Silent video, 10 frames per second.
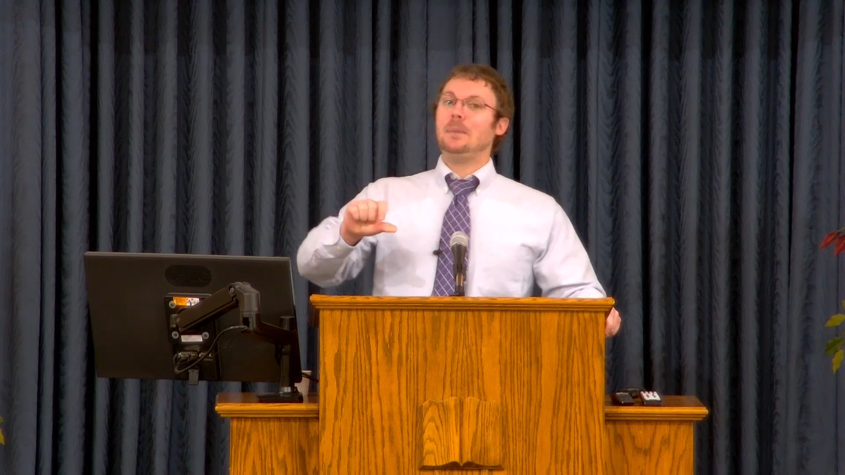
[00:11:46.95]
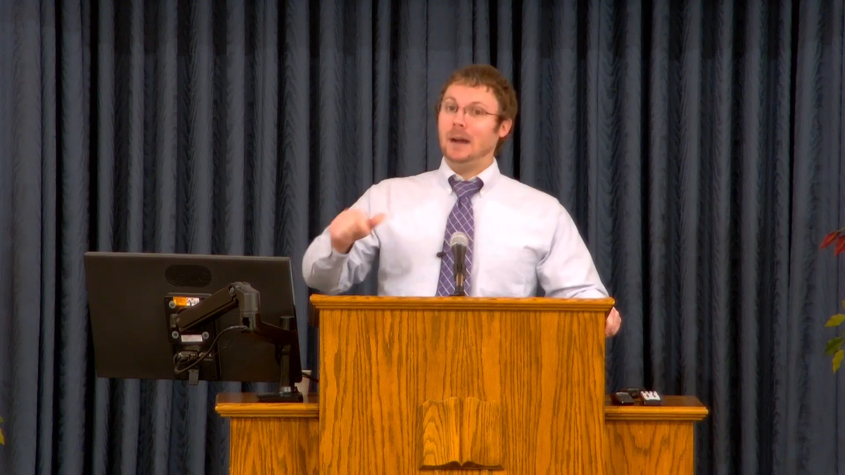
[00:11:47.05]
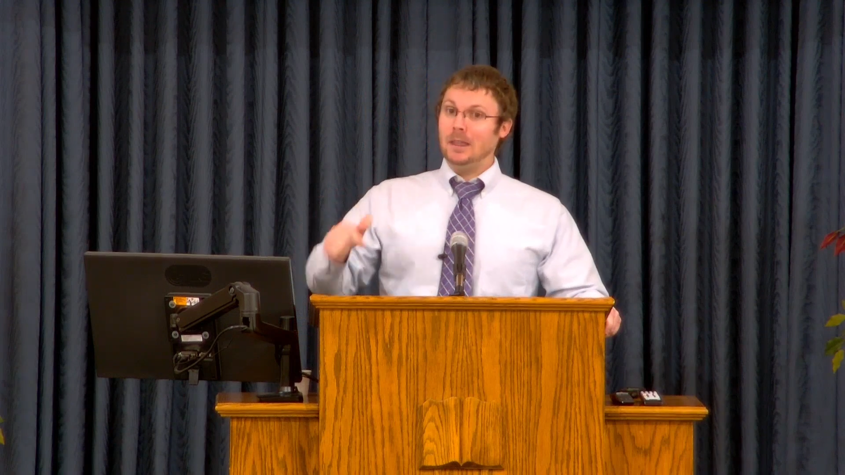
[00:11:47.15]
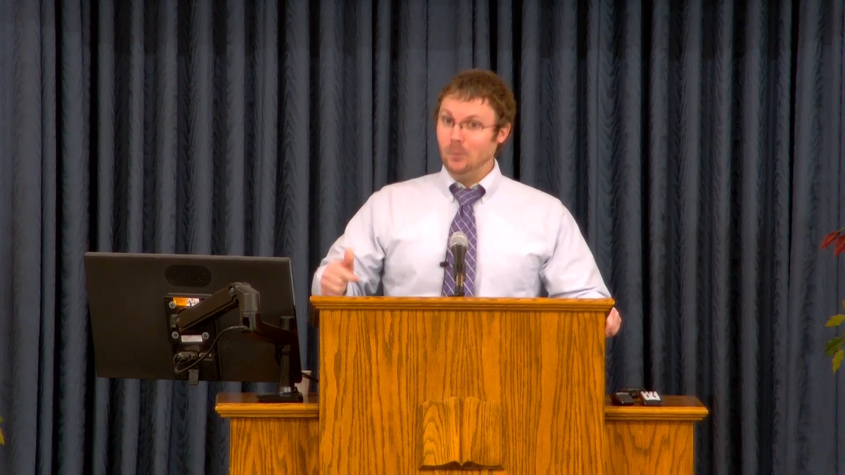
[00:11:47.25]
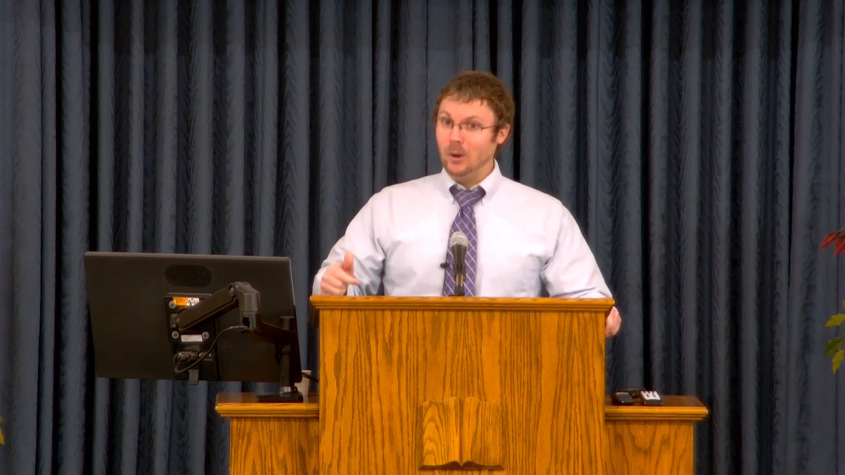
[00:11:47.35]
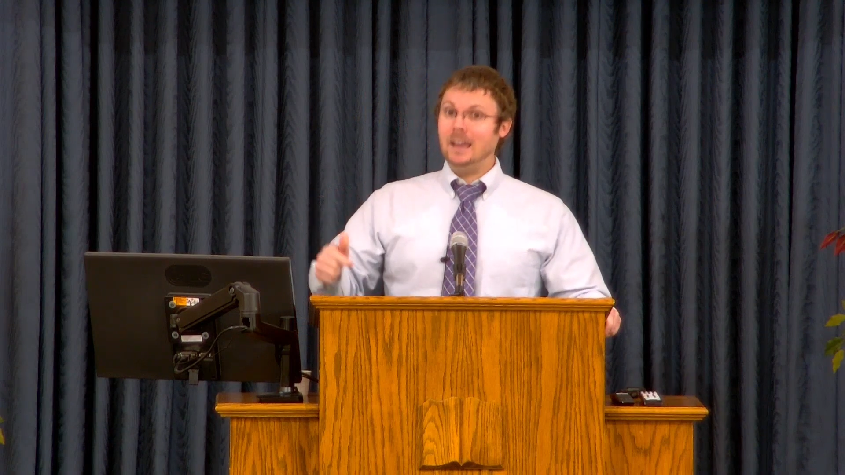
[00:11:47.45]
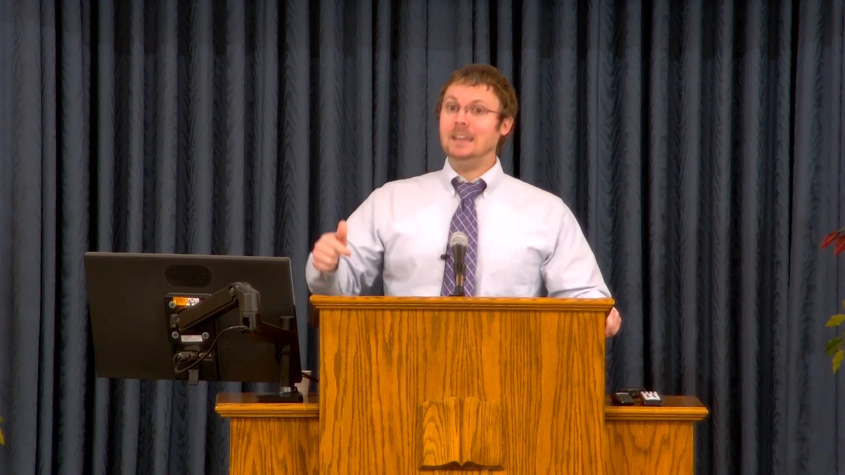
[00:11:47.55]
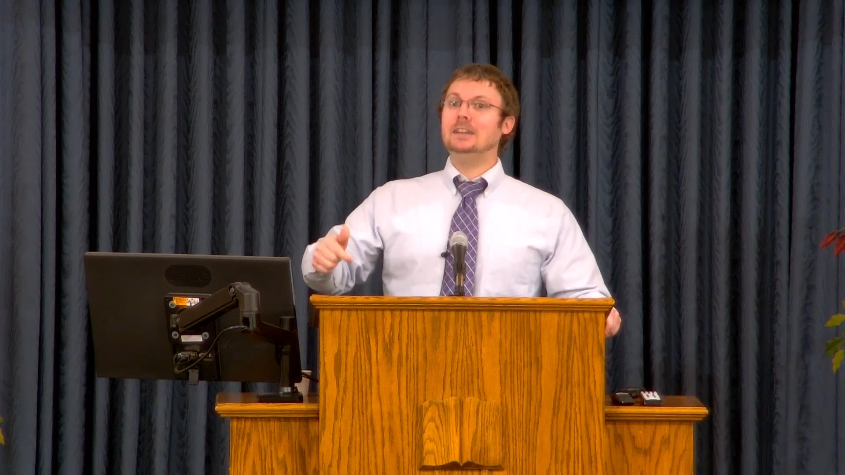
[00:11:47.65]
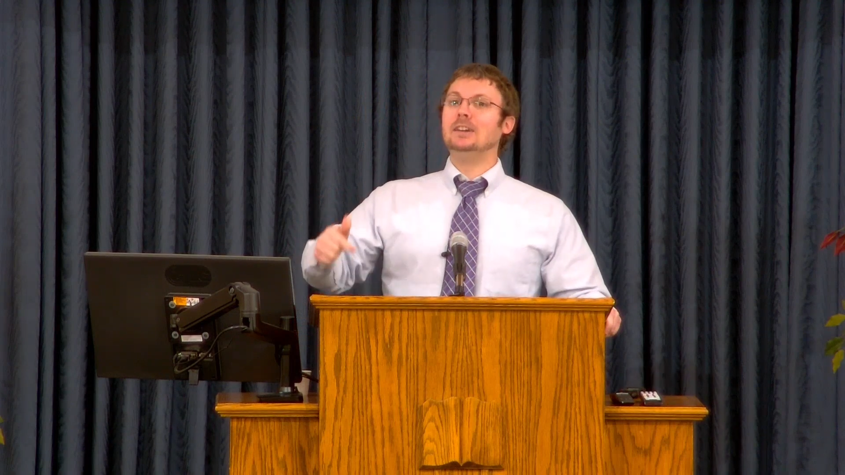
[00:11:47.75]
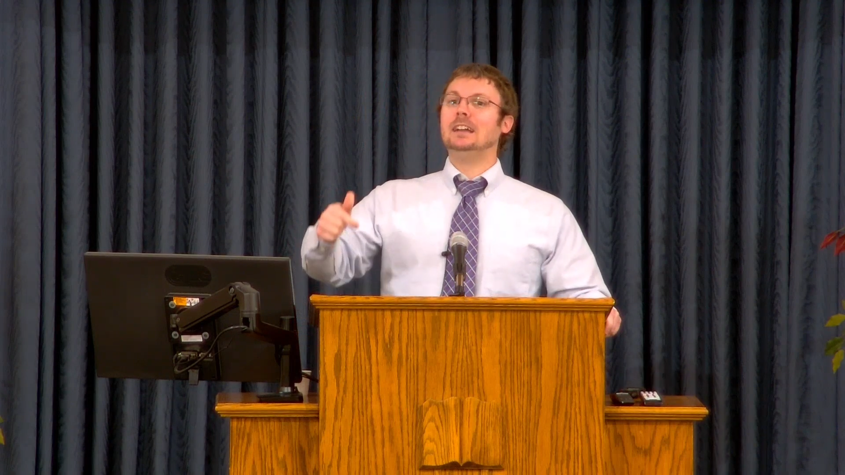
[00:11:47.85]
by the way,
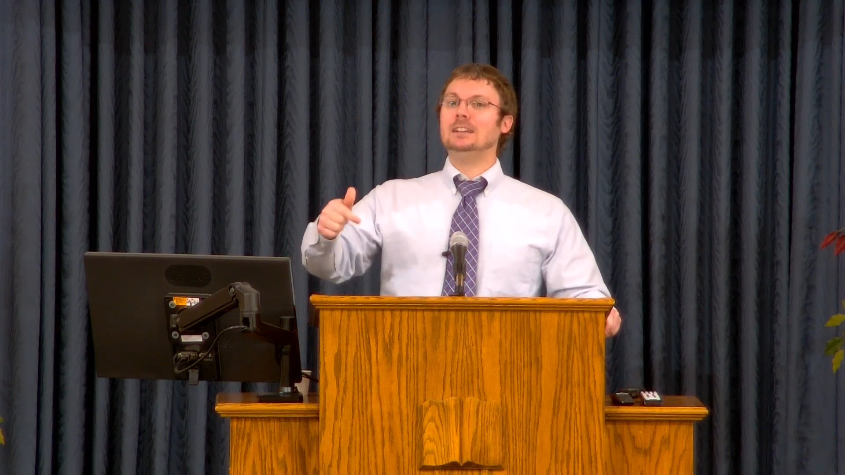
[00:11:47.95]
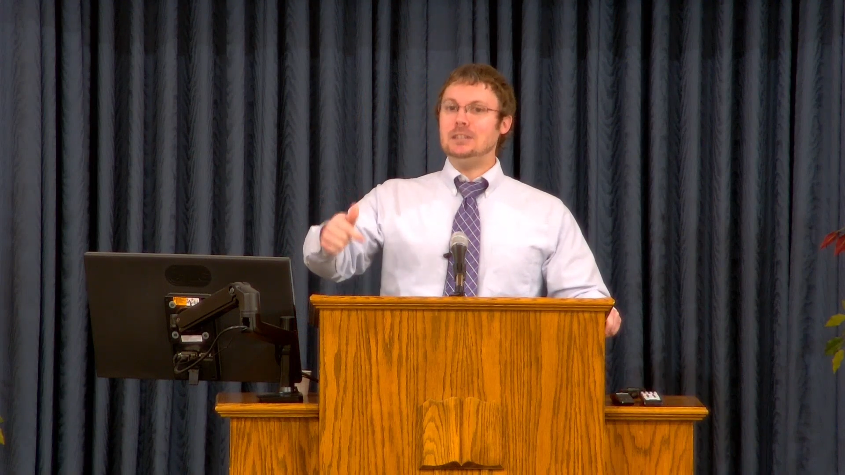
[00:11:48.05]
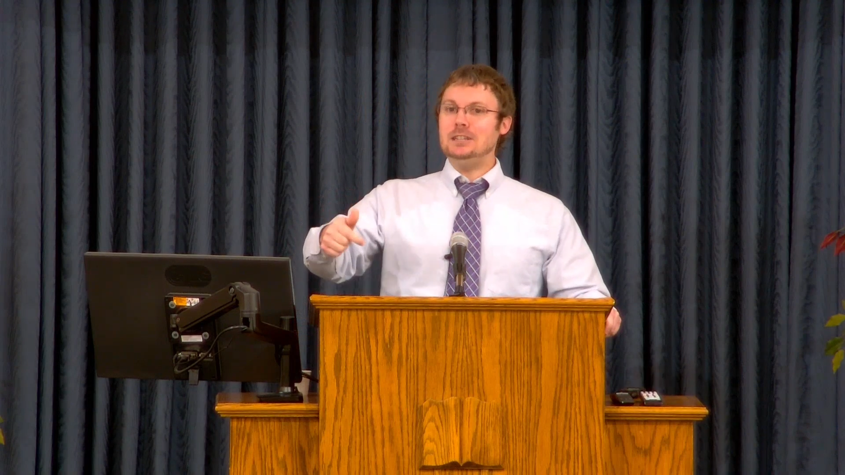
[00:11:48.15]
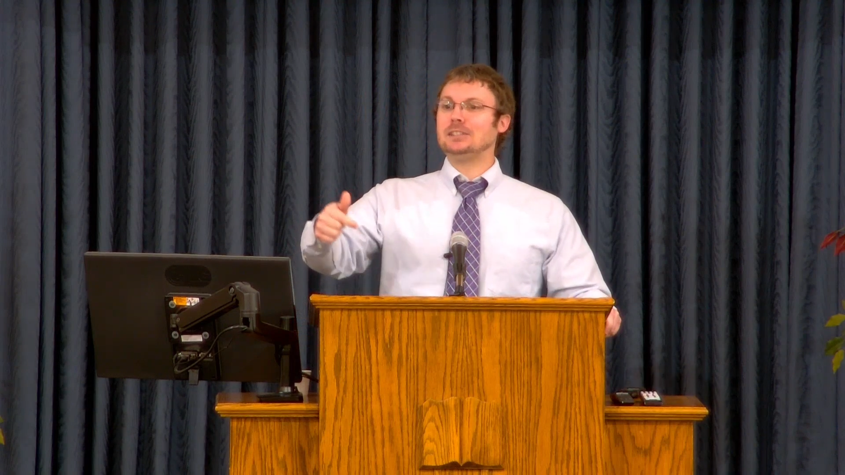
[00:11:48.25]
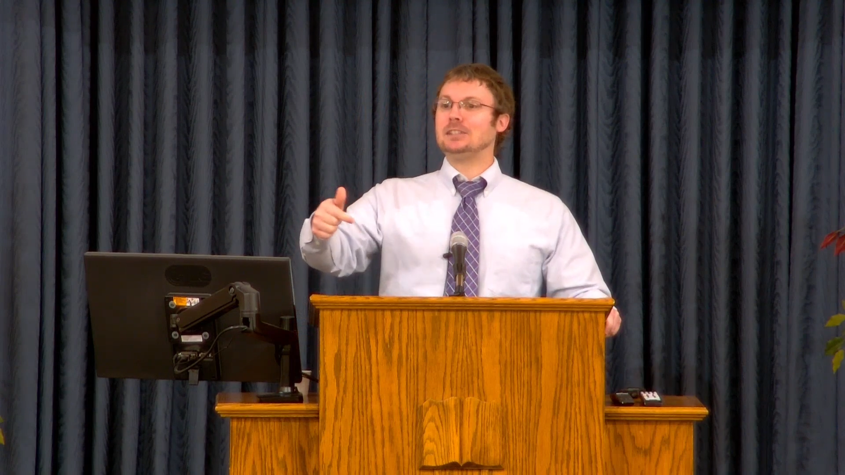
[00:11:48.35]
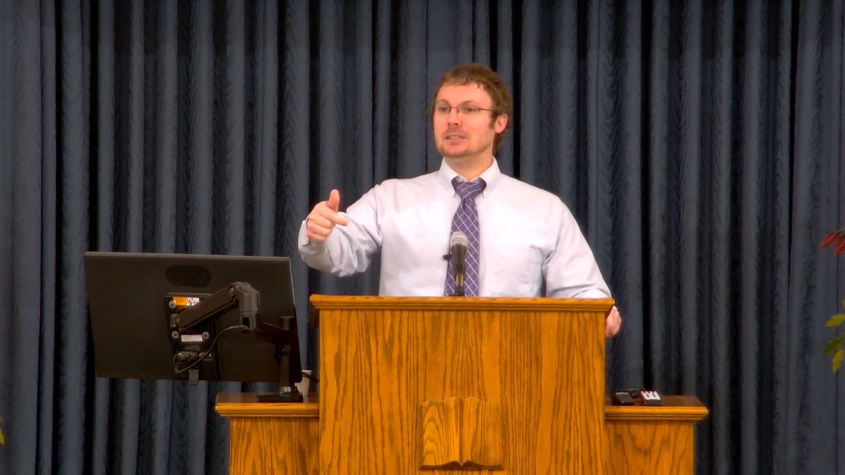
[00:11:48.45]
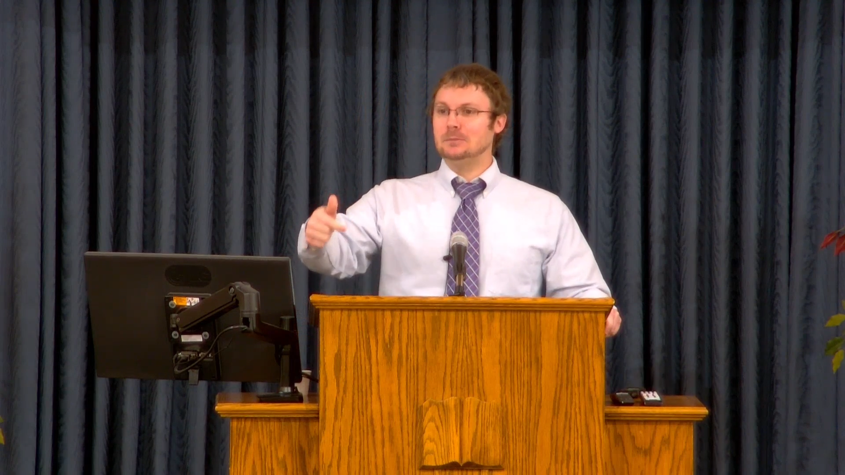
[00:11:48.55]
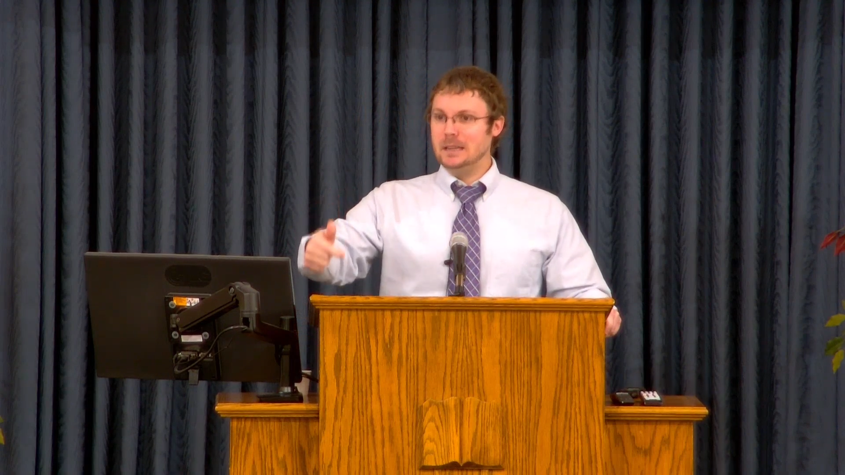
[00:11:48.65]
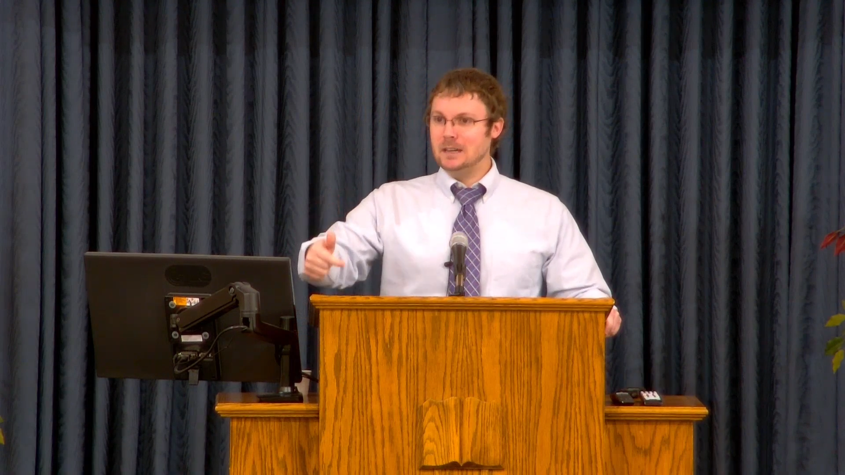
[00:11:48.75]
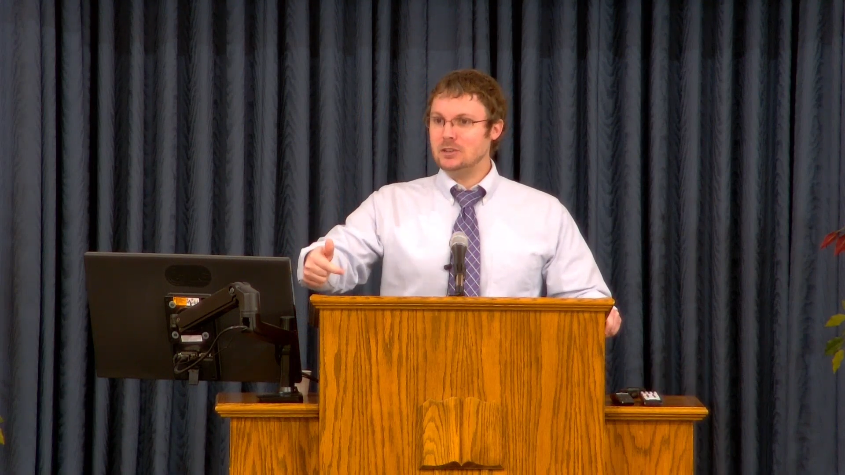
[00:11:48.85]
during Jesus'
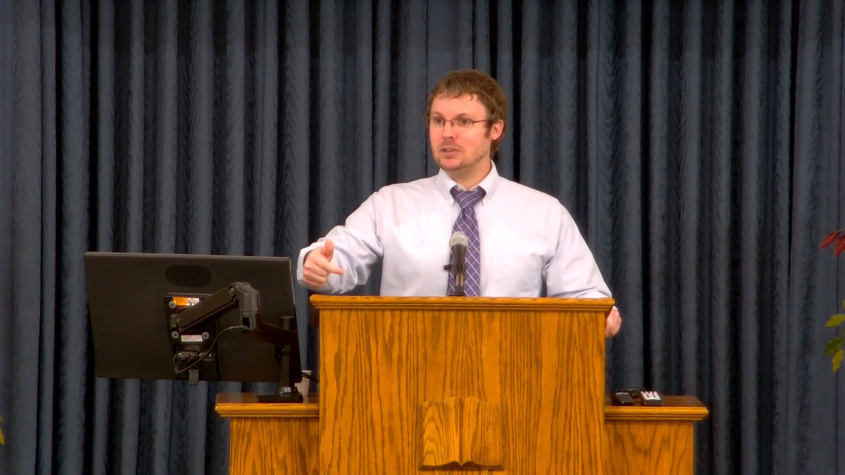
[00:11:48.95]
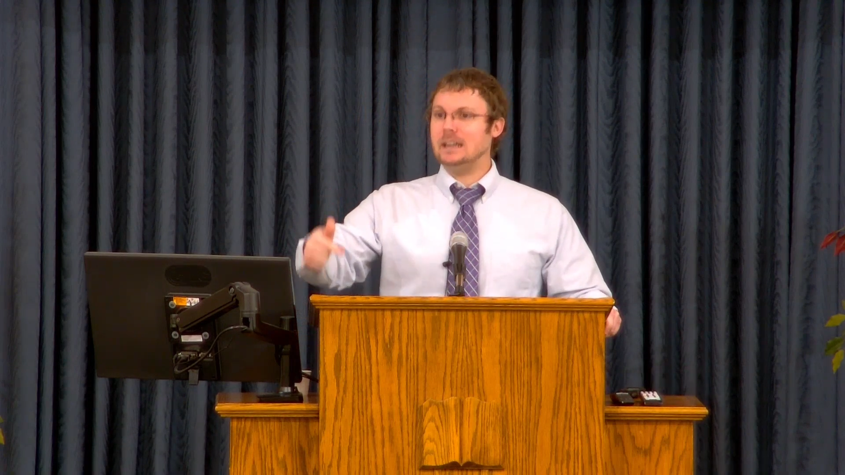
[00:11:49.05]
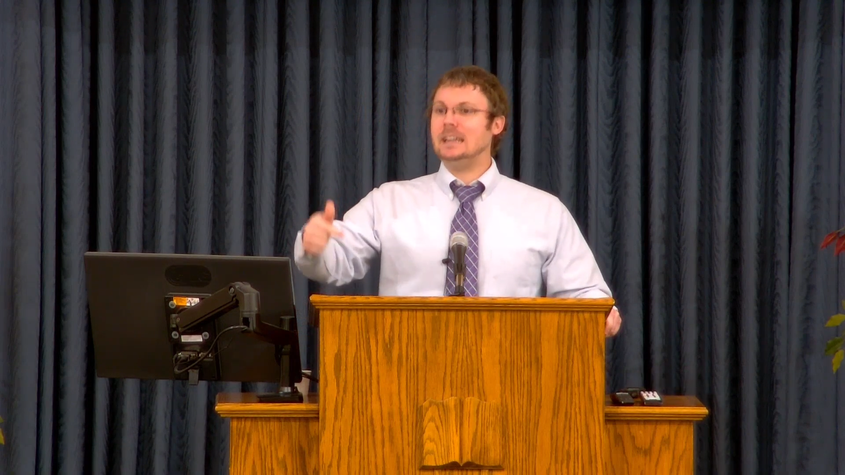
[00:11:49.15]
ministry,